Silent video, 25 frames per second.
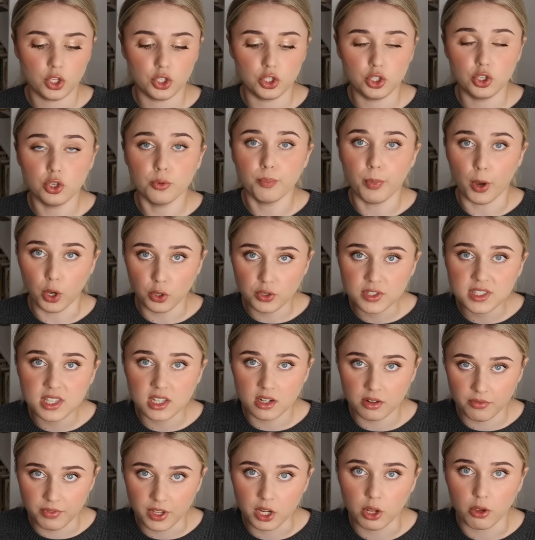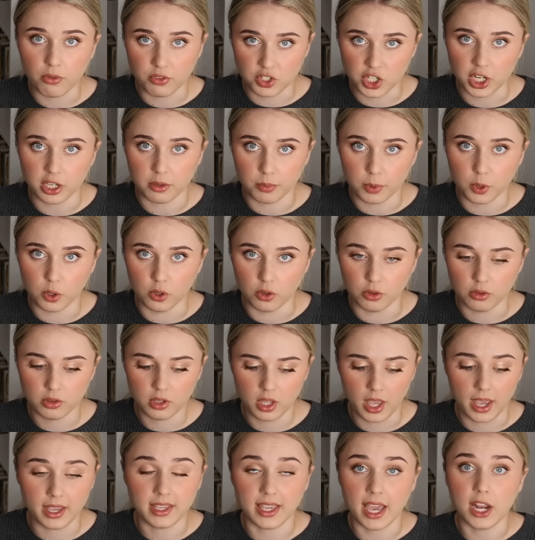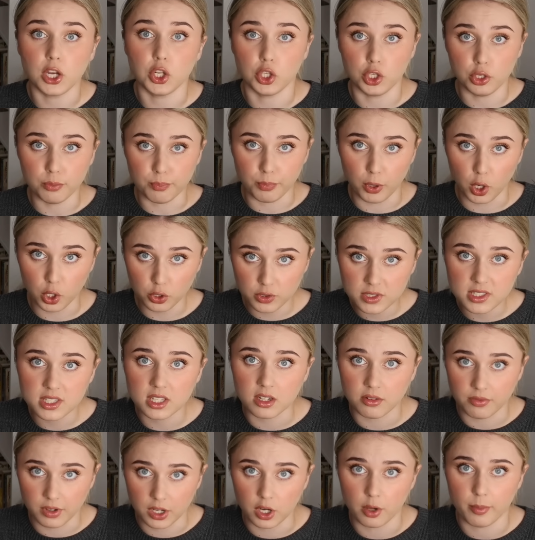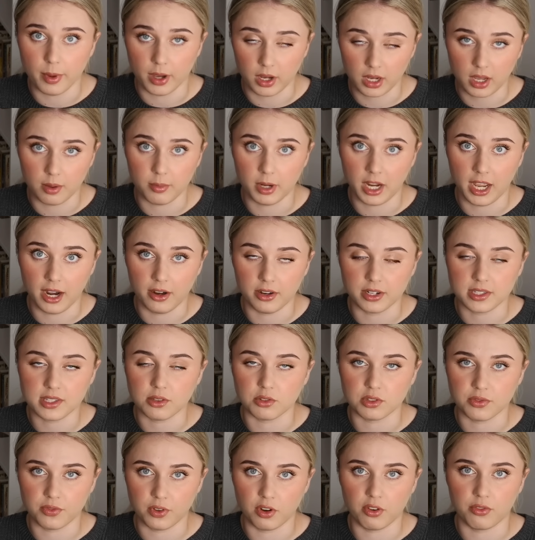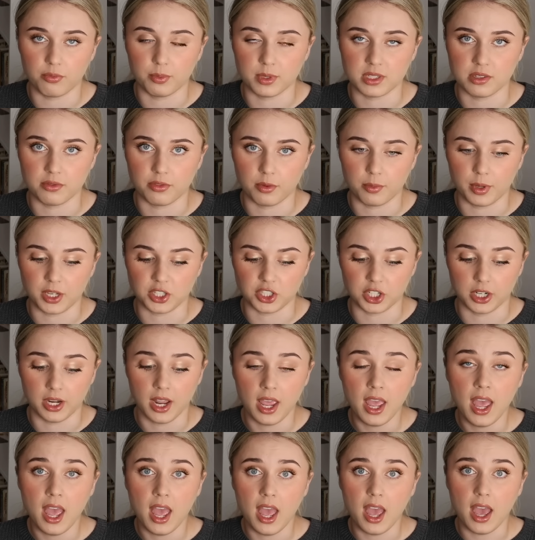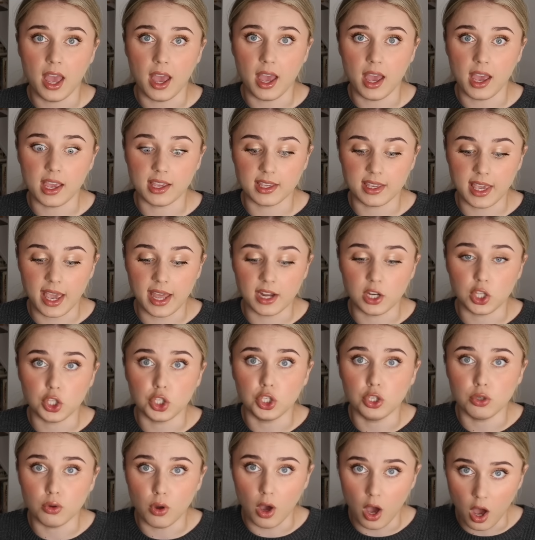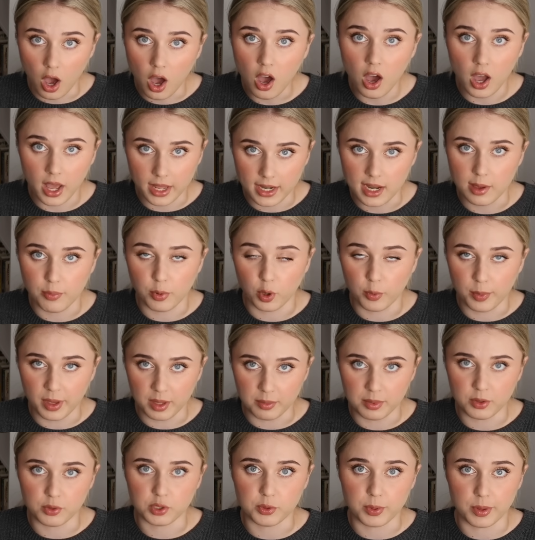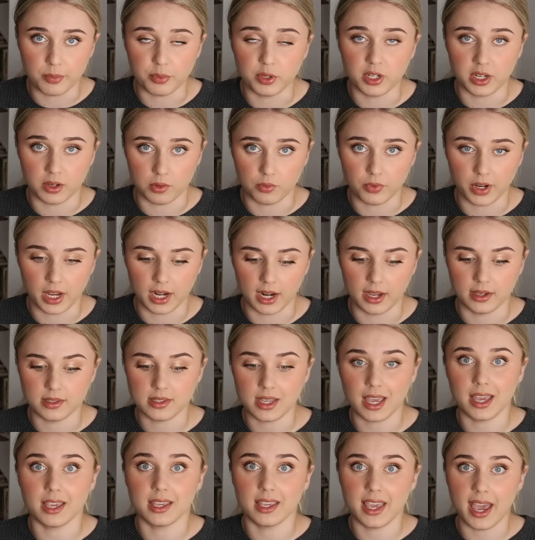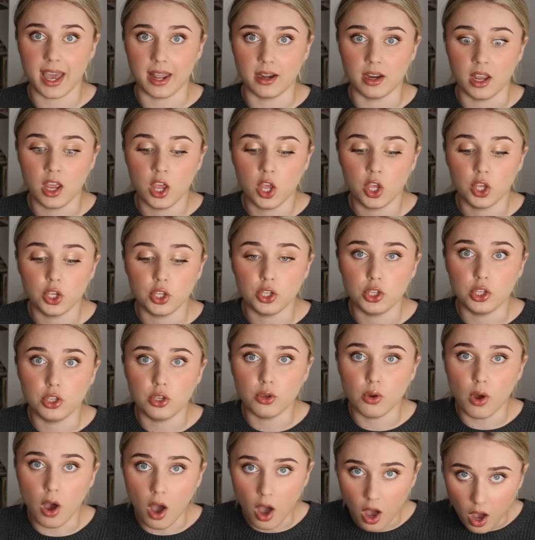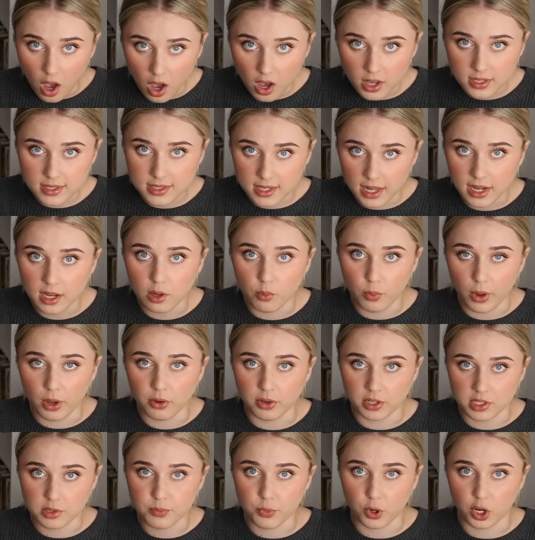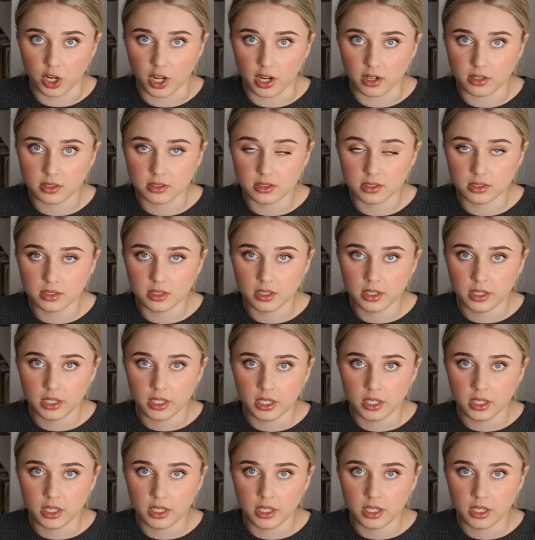you posted a video of Jake Paul. Again, you posted a video about Kamala Harris that was full of misinformation. Again, you are a nepo baby, which people didn't realize. Again, you are selling wellness products